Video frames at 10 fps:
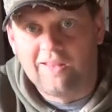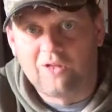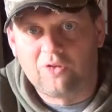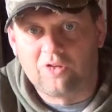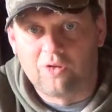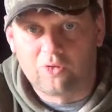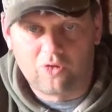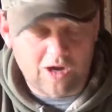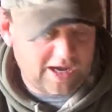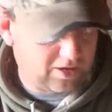This one's a little
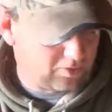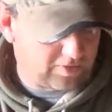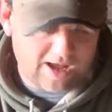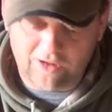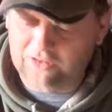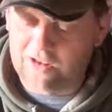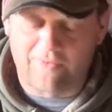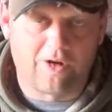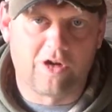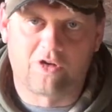triangle file. It's
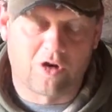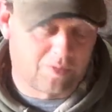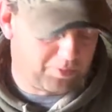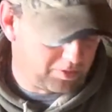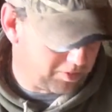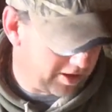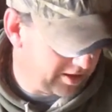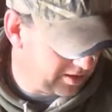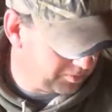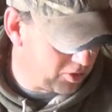not very sharp. It'll
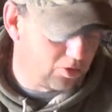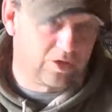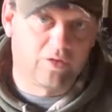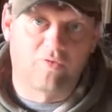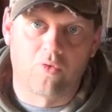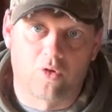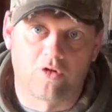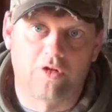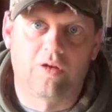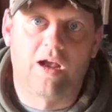probably end up going to the
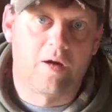forge, and I'll